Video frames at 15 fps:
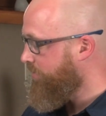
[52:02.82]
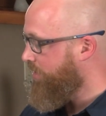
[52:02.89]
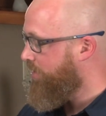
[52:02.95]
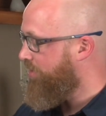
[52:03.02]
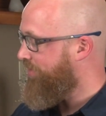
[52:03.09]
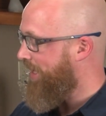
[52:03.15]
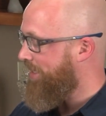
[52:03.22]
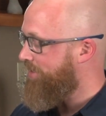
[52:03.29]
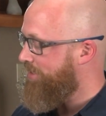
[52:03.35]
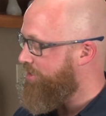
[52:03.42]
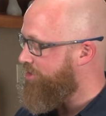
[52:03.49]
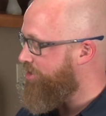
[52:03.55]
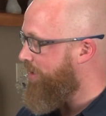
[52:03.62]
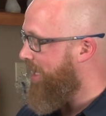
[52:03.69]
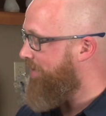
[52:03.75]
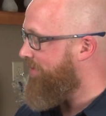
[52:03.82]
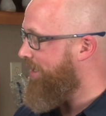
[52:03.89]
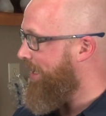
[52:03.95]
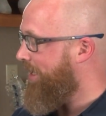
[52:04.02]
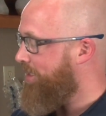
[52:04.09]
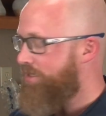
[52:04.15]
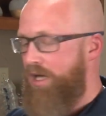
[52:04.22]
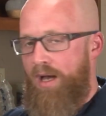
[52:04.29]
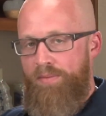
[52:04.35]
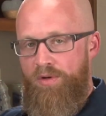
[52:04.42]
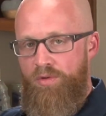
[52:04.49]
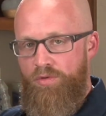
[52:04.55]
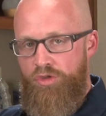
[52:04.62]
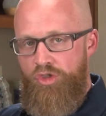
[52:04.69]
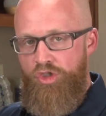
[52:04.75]
The fact is, you have an
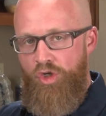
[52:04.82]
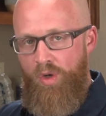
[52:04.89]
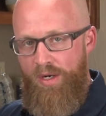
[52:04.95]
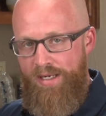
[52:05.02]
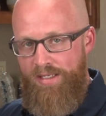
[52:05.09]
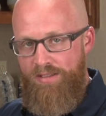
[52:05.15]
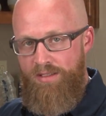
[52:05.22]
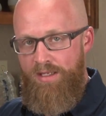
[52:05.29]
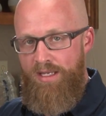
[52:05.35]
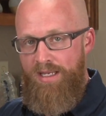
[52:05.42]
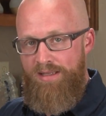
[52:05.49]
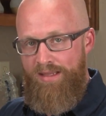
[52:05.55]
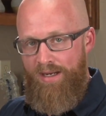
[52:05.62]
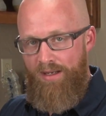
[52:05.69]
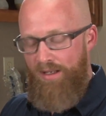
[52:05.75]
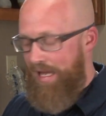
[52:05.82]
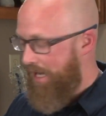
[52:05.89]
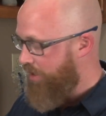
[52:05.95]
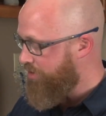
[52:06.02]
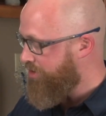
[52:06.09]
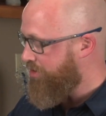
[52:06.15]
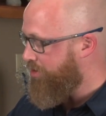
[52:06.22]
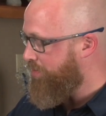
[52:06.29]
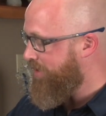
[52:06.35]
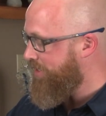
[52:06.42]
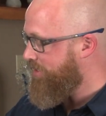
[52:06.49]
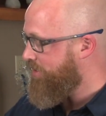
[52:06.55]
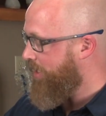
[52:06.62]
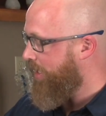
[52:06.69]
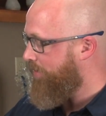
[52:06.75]
anatomical joint that allows you to be
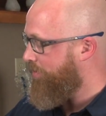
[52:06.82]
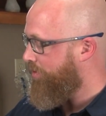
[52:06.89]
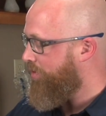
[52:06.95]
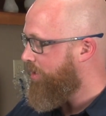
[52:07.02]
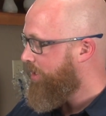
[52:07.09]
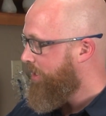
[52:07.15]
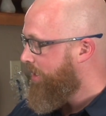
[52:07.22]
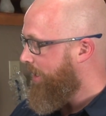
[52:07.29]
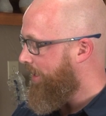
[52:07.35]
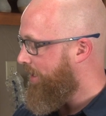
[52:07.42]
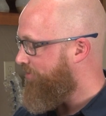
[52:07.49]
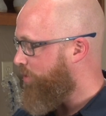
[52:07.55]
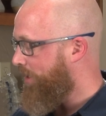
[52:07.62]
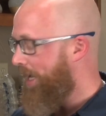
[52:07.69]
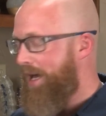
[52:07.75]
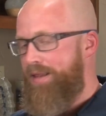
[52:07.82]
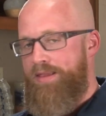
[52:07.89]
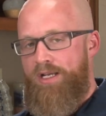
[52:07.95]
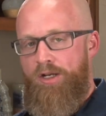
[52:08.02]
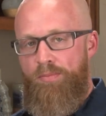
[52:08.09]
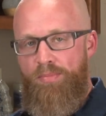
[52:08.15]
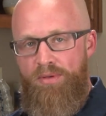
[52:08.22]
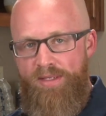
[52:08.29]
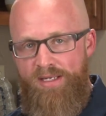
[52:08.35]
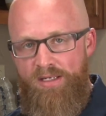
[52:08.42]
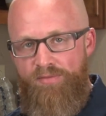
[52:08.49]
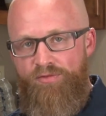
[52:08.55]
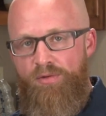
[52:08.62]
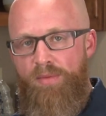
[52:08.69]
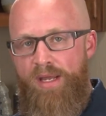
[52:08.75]
stable, and if we had the complete
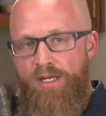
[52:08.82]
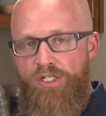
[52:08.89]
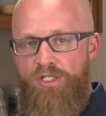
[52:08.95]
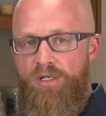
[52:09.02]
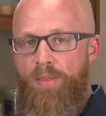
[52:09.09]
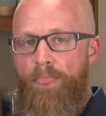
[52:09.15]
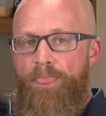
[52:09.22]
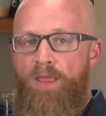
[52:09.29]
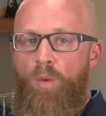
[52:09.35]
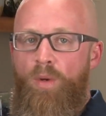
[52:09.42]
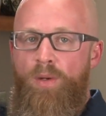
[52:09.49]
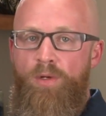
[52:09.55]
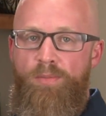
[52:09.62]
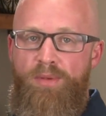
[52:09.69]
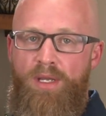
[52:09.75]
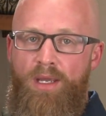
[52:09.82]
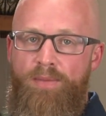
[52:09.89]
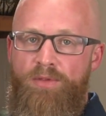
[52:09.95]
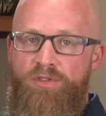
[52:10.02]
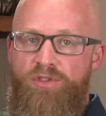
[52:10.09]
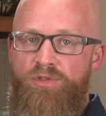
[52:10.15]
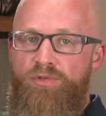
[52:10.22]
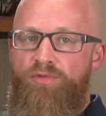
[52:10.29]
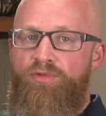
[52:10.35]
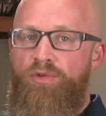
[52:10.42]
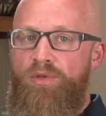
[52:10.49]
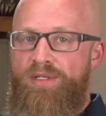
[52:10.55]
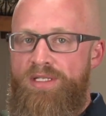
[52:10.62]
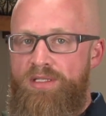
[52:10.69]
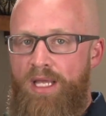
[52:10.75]
information, then we would be able to
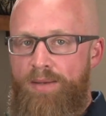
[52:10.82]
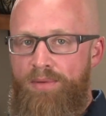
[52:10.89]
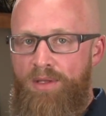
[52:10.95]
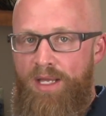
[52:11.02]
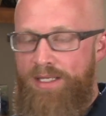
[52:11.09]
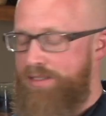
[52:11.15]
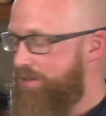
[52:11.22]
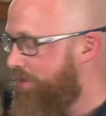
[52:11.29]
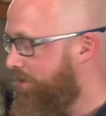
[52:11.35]
fully stabilize